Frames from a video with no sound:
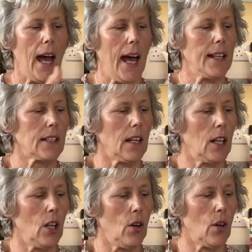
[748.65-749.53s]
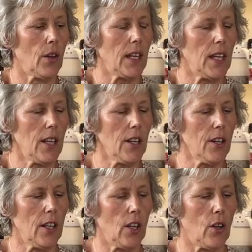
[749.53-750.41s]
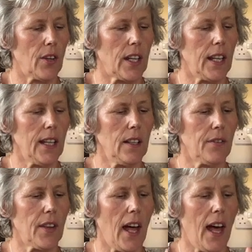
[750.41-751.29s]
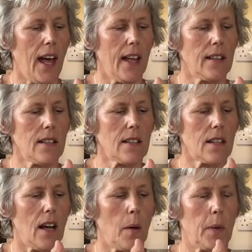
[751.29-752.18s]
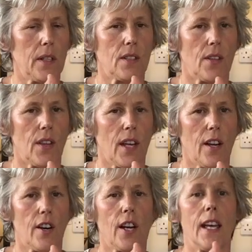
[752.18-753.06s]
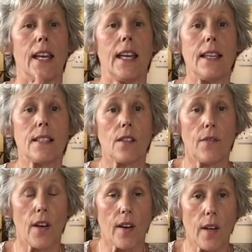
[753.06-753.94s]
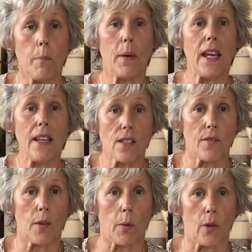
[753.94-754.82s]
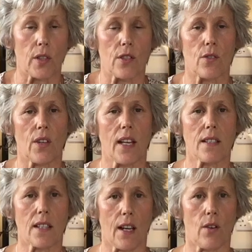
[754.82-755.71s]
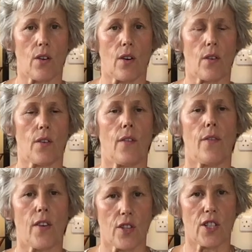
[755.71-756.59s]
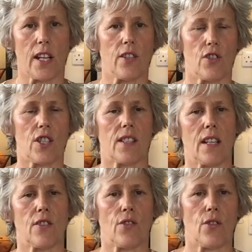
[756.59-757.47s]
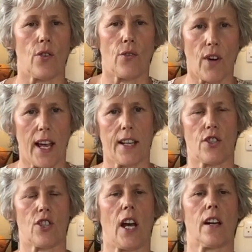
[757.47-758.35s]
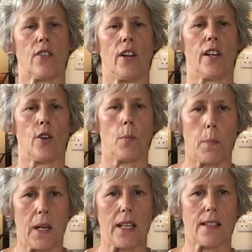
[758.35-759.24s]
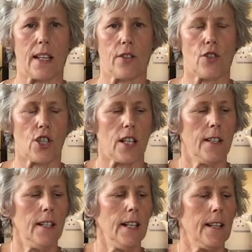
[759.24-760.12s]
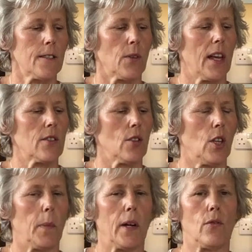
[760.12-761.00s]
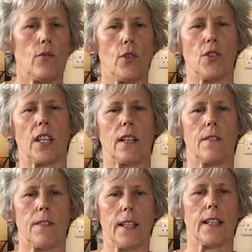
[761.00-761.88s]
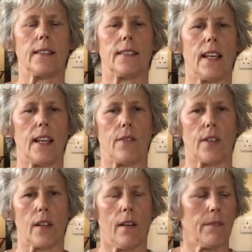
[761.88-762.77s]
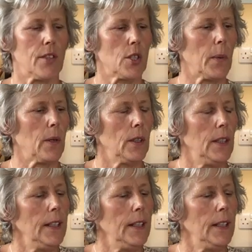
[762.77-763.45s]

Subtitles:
And along here, along the heel of the hand, up into there, is the very base of the body. So that's down in our first energy center, our red chakra and our base energy. So that's all about rooting and feeling safe and comfortable.